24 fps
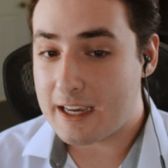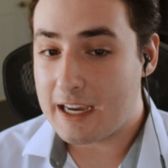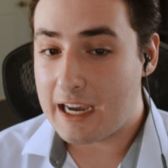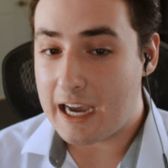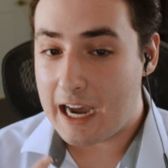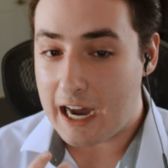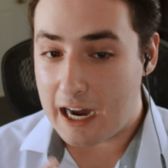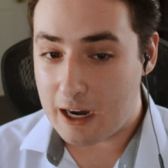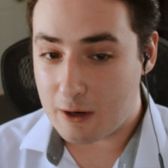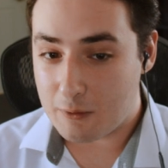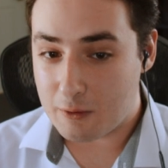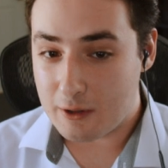is,
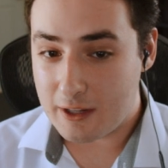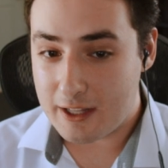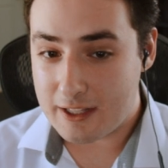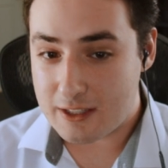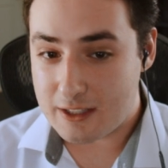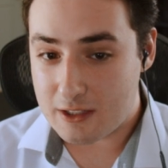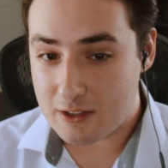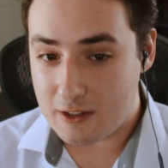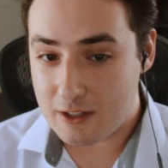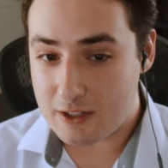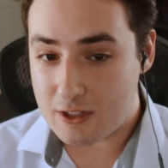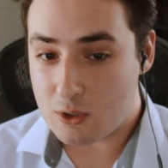how it
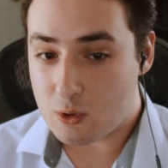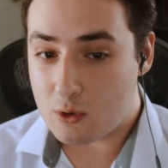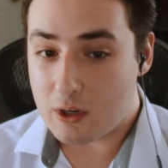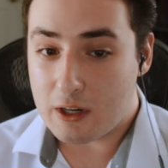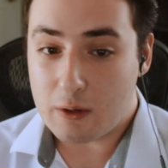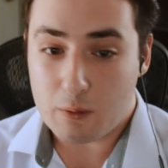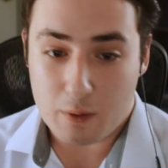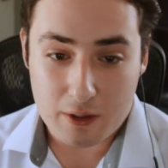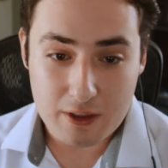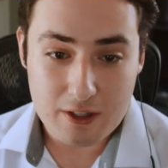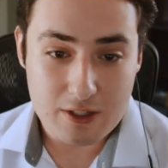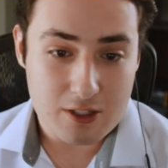relates to the
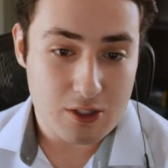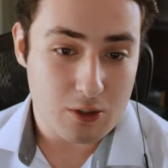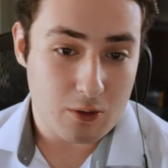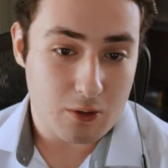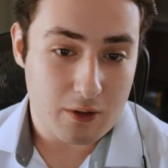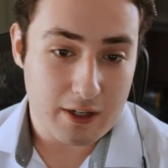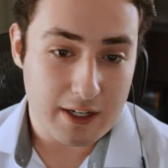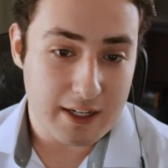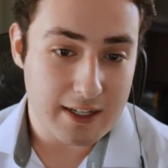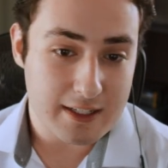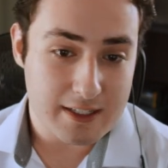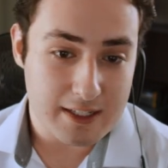story, and what the
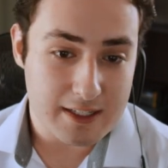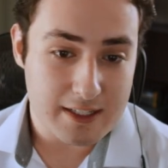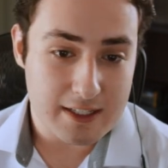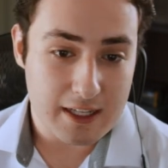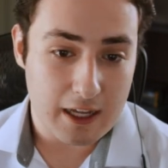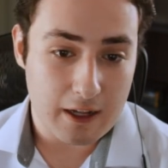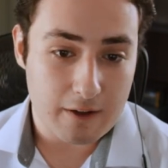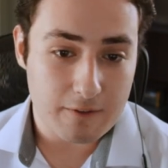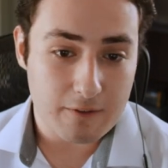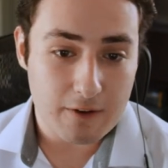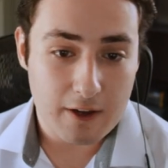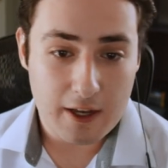story is
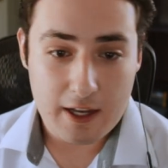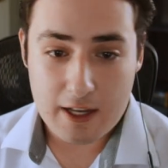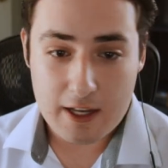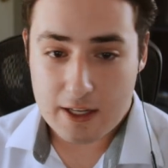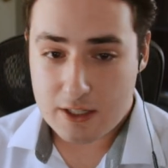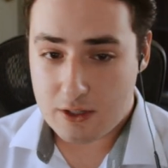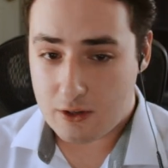itself.